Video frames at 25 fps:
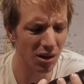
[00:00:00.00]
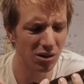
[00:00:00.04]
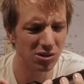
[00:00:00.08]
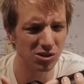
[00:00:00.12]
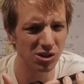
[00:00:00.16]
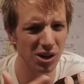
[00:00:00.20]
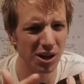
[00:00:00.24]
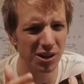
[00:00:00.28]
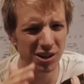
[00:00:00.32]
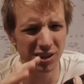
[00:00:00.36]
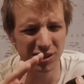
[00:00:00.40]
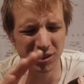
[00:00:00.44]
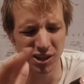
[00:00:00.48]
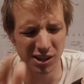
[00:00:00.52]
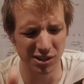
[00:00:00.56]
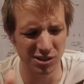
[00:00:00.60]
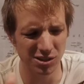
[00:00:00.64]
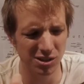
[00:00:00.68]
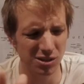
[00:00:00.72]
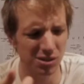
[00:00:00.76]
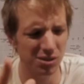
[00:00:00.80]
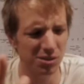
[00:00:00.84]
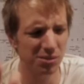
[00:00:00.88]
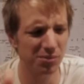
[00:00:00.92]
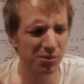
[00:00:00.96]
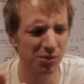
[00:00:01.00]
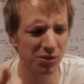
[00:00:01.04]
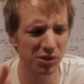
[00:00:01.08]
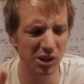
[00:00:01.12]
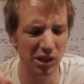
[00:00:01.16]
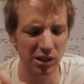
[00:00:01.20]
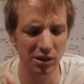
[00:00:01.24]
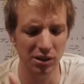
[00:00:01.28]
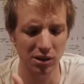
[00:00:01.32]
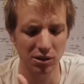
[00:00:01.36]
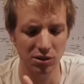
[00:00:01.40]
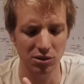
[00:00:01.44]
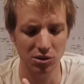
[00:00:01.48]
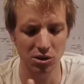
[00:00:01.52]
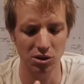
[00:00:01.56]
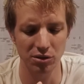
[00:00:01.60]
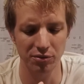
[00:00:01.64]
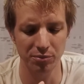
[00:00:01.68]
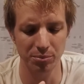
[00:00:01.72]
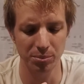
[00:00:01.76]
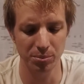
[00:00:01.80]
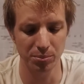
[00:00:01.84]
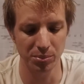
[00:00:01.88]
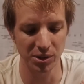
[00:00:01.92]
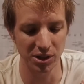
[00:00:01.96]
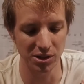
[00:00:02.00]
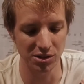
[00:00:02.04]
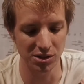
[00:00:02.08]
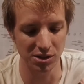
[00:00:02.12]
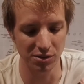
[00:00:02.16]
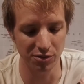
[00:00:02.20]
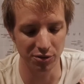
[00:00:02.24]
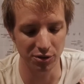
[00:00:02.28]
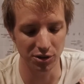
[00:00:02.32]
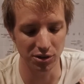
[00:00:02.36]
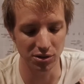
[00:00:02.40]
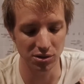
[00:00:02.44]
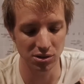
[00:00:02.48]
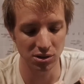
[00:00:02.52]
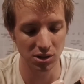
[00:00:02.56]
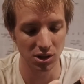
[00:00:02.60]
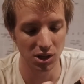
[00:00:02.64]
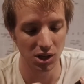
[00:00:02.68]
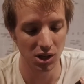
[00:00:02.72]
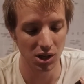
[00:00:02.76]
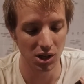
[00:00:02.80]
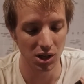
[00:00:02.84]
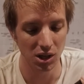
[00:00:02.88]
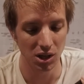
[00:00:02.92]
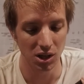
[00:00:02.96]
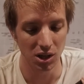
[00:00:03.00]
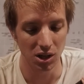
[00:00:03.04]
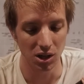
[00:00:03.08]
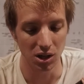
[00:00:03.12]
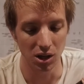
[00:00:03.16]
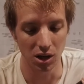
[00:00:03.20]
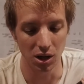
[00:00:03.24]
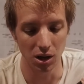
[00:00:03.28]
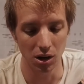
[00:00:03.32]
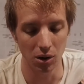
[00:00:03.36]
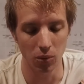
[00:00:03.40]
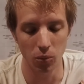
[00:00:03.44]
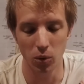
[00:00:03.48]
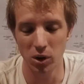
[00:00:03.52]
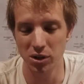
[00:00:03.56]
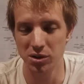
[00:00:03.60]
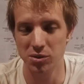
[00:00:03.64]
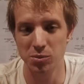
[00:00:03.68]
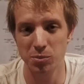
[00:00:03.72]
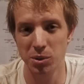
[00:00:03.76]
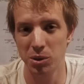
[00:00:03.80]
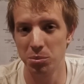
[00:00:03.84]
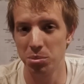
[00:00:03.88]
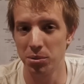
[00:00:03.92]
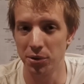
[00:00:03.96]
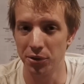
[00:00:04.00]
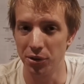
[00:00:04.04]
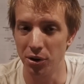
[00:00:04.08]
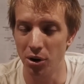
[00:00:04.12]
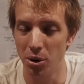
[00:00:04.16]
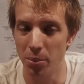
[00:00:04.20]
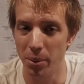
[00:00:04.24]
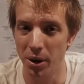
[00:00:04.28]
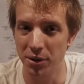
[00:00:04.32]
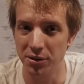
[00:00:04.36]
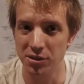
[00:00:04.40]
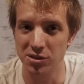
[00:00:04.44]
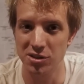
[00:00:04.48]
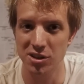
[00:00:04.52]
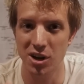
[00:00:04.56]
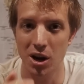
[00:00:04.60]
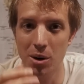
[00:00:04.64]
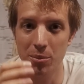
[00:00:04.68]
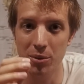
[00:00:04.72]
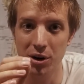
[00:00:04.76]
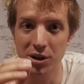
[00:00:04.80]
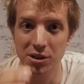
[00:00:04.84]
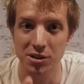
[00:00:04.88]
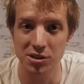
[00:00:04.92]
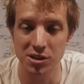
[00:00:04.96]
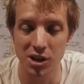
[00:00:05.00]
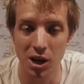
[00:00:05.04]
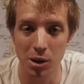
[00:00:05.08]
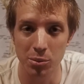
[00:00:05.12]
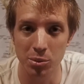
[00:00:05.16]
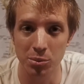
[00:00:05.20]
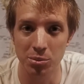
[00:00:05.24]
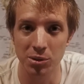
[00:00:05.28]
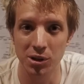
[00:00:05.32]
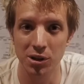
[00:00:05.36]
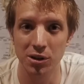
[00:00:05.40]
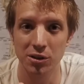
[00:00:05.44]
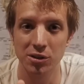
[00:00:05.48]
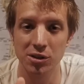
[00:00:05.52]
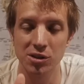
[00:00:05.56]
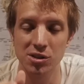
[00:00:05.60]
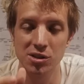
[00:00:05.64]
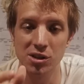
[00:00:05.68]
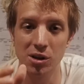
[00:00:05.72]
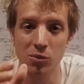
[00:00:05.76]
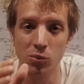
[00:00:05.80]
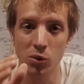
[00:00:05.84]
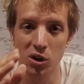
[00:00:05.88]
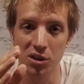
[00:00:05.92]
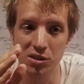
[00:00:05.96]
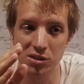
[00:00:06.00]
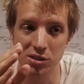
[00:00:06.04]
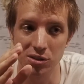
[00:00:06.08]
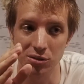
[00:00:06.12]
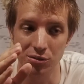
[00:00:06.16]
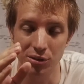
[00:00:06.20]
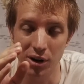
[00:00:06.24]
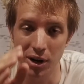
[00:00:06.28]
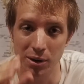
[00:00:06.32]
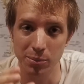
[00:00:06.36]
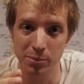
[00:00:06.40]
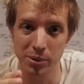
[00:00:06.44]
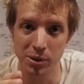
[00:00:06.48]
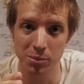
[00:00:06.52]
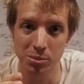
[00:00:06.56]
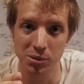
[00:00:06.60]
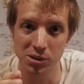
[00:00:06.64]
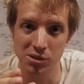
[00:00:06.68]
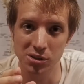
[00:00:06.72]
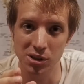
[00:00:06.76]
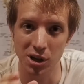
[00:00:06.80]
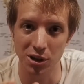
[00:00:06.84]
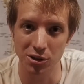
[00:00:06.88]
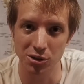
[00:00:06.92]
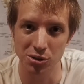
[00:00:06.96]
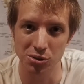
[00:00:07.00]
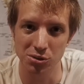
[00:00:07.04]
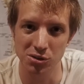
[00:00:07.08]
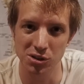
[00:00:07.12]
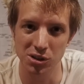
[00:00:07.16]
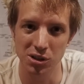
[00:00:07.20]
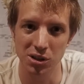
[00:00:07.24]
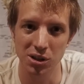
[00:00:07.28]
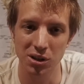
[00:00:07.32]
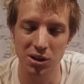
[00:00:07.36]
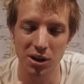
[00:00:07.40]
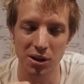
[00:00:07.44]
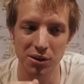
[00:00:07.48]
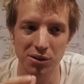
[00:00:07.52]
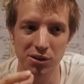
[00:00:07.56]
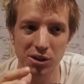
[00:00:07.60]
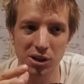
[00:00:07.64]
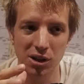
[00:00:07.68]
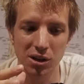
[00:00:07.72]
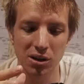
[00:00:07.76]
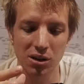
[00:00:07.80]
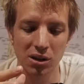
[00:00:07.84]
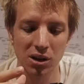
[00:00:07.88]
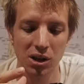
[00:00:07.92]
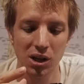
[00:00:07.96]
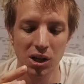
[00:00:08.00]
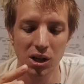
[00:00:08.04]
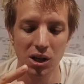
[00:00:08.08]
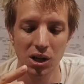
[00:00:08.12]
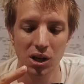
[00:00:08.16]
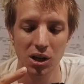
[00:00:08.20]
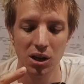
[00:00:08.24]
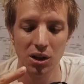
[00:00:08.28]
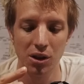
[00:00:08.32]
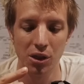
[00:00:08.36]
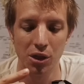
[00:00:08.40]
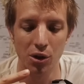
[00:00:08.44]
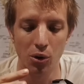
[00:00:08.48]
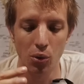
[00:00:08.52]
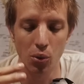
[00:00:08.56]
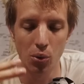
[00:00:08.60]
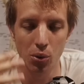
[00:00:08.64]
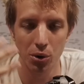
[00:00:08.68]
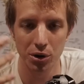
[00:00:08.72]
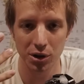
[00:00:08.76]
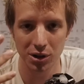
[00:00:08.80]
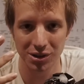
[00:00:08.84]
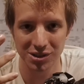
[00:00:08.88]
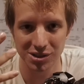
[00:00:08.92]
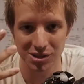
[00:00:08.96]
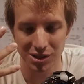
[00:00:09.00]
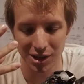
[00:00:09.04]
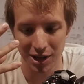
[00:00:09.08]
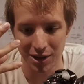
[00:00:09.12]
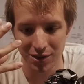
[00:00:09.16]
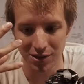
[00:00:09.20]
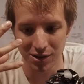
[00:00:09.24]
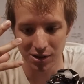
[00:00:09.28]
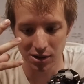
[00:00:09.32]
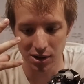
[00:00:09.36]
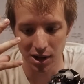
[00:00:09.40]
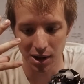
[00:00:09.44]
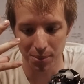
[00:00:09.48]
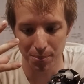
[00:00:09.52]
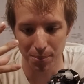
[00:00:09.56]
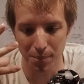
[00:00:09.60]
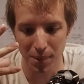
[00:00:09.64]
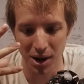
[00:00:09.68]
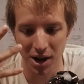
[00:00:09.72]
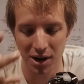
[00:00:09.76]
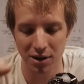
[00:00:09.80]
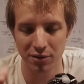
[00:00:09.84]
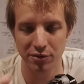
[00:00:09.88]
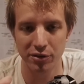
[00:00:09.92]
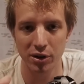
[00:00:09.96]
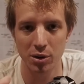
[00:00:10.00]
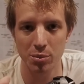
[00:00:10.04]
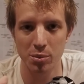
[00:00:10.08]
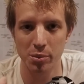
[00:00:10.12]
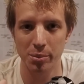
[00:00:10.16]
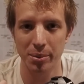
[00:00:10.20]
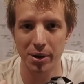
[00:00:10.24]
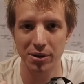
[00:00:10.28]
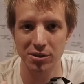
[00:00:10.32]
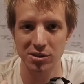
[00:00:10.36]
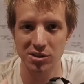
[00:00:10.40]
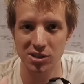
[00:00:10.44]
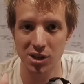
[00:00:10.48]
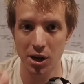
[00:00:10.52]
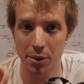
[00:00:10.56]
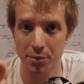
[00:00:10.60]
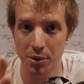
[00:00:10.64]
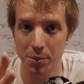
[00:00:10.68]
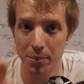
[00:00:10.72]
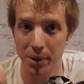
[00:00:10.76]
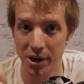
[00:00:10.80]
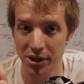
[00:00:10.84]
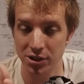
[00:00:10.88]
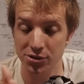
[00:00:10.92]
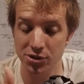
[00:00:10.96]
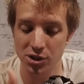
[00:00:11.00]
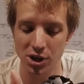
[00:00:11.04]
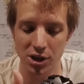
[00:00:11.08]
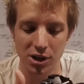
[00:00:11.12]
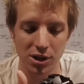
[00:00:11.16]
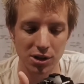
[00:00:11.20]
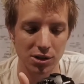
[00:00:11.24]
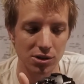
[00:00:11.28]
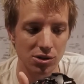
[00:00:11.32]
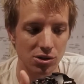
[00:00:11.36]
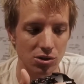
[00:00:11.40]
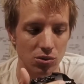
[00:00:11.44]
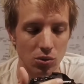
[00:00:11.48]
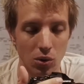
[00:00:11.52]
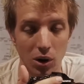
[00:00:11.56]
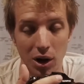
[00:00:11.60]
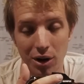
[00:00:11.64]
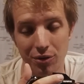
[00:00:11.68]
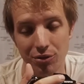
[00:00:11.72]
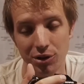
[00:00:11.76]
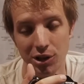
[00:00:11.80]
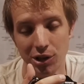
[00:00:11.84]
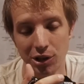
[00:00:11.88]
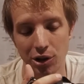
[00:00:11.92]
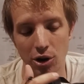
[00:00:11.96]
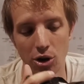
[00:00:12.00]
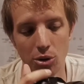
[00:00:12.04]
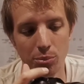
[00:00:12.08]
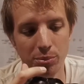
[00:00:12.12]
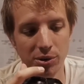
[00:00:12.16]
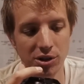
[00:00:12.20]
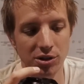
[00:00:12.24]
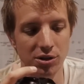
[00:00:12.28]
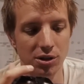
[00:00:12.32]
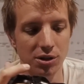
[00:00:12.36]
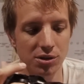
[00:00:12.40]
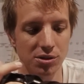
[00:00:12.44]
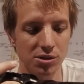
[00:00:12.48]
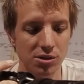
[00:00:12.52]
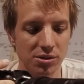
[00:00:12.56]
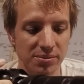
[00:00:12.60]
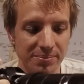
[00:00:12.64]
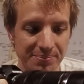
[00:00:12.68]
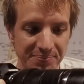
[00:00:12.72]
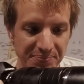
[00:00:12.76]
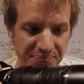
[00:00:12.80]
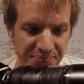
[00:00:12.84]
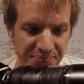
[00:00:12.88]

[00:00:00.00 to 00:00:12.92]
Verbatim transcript: So I think that's a thing that could have been different. Once people know about this camera and its capabilities, and once the right people start using it, I think the audience and the mind frame about this camera might change. Well, I really hope it does.